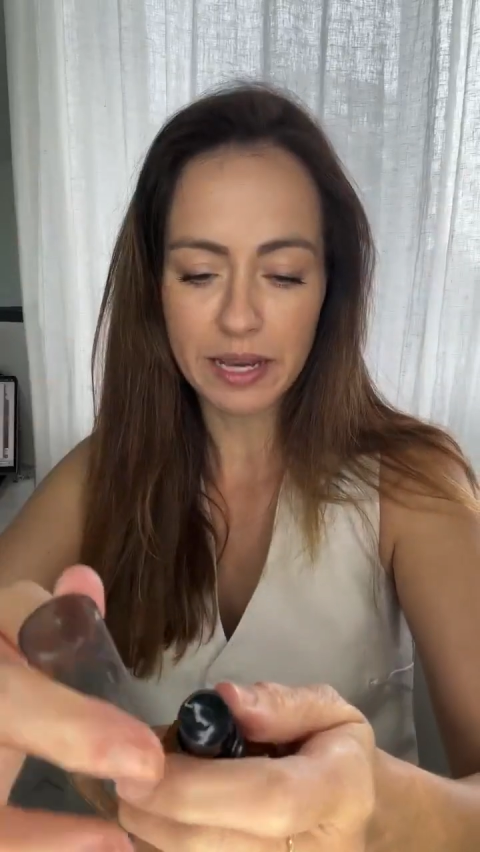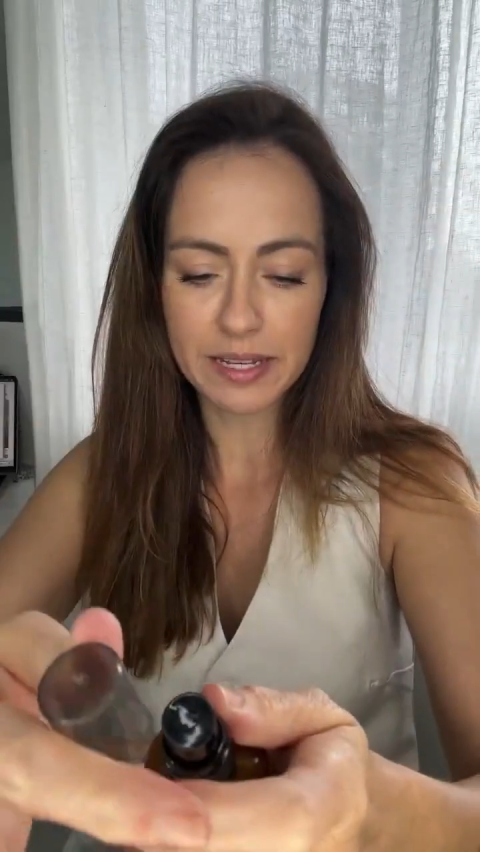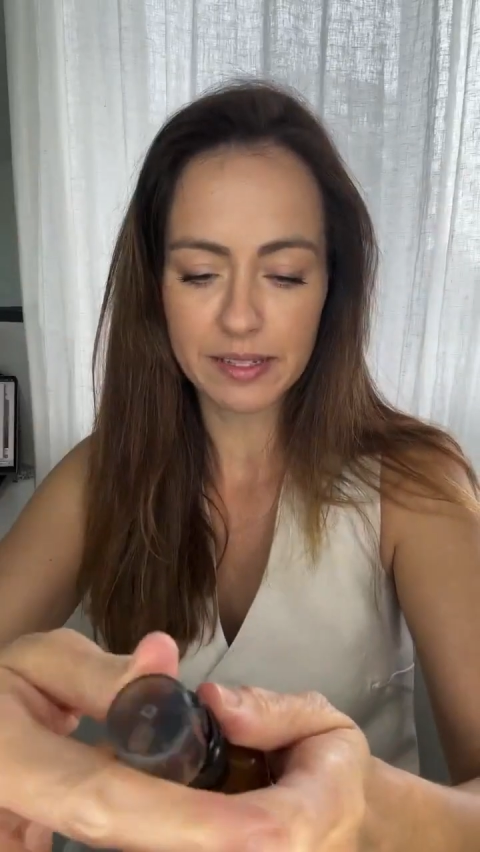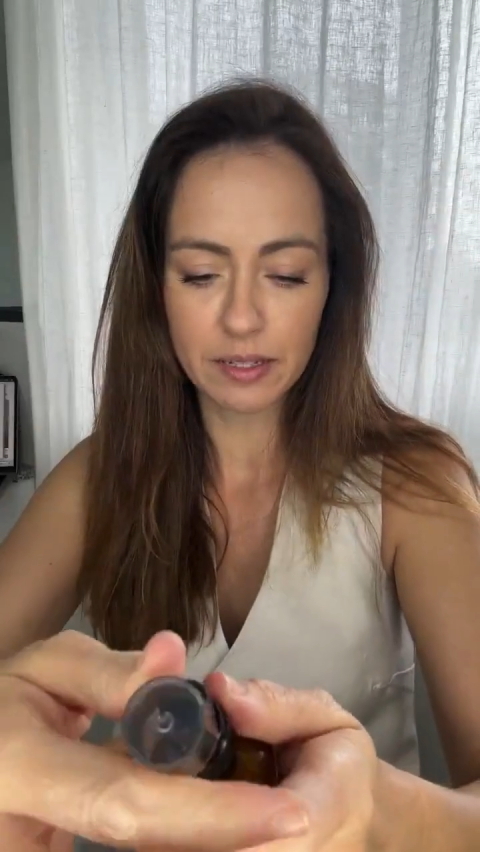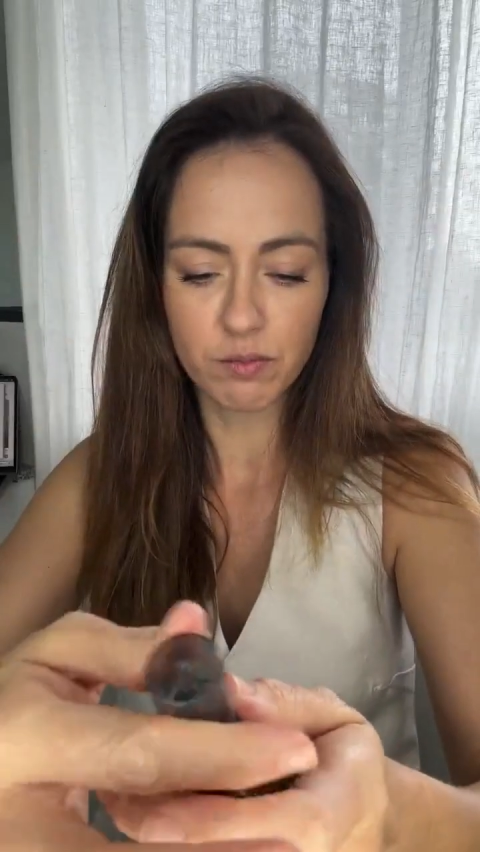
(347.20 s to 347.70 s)

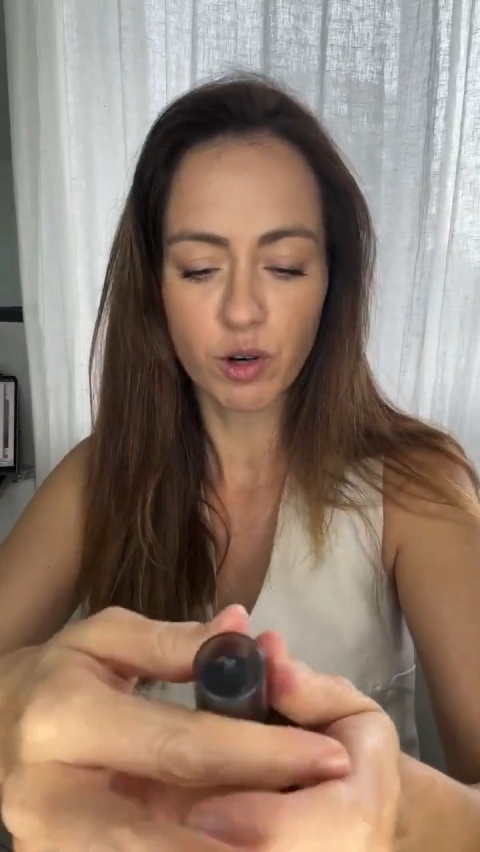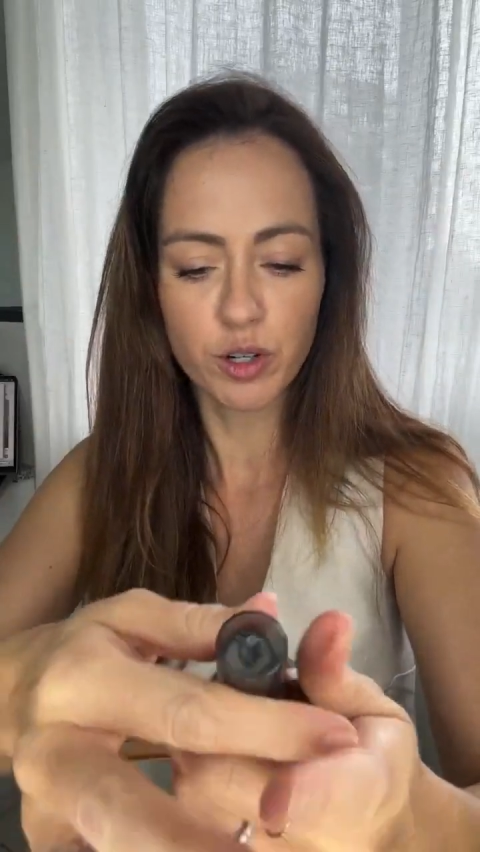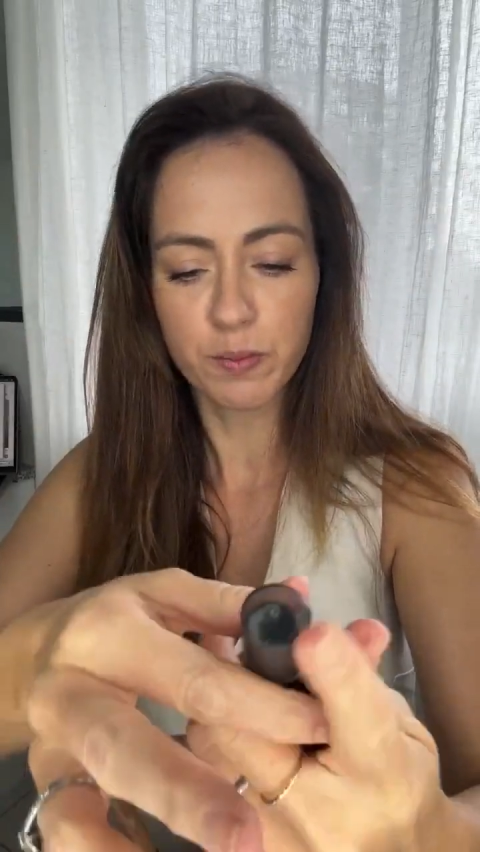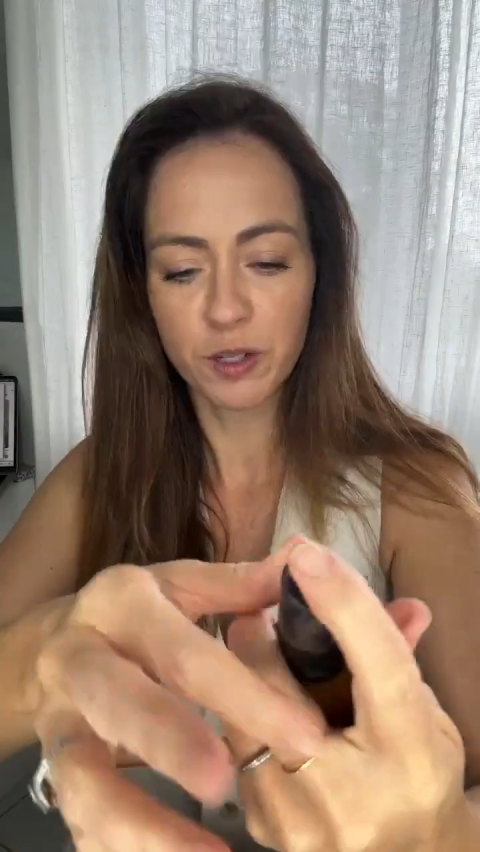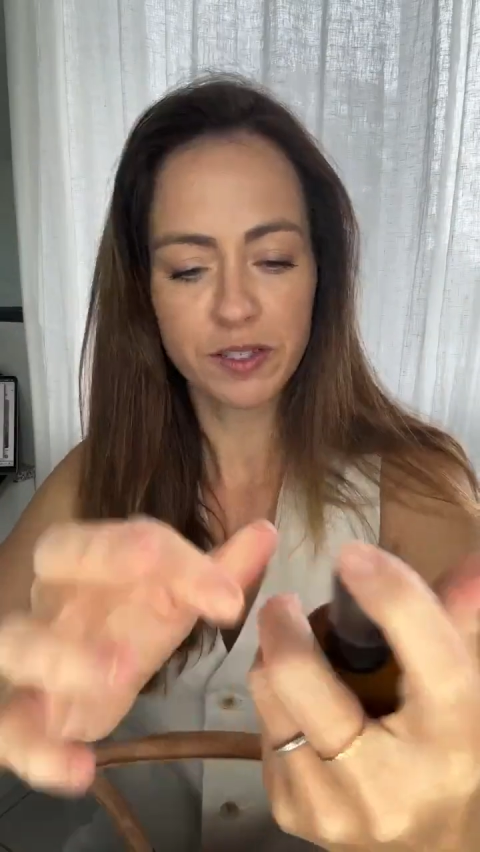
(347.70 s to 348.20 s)
amazing.
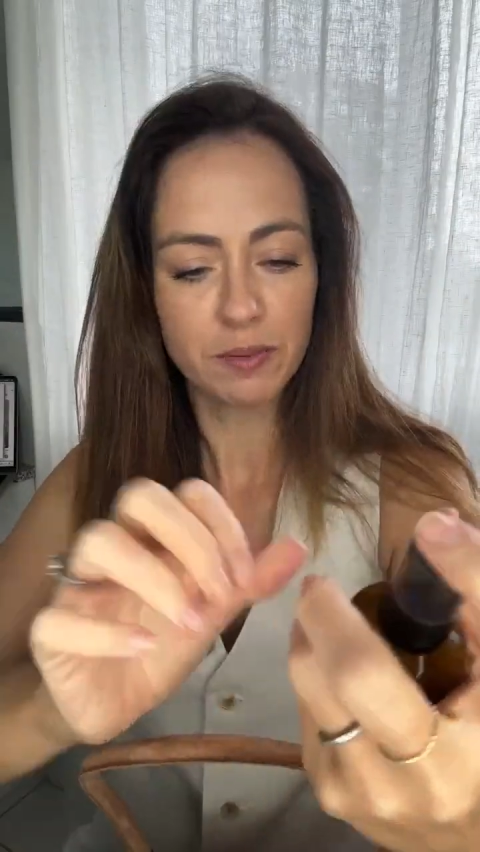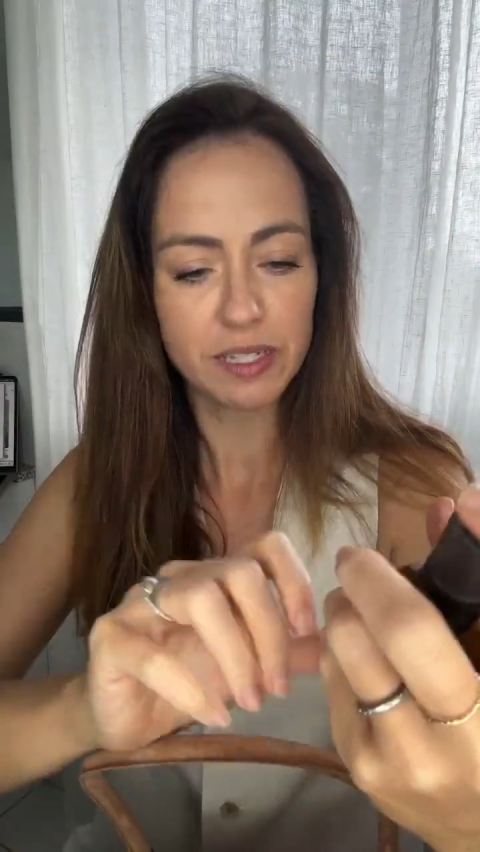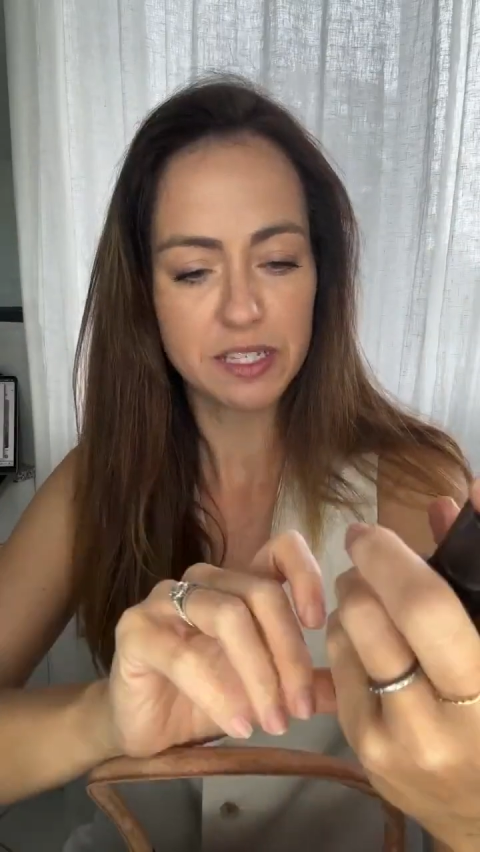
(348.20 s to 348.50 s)
Rose Blossom.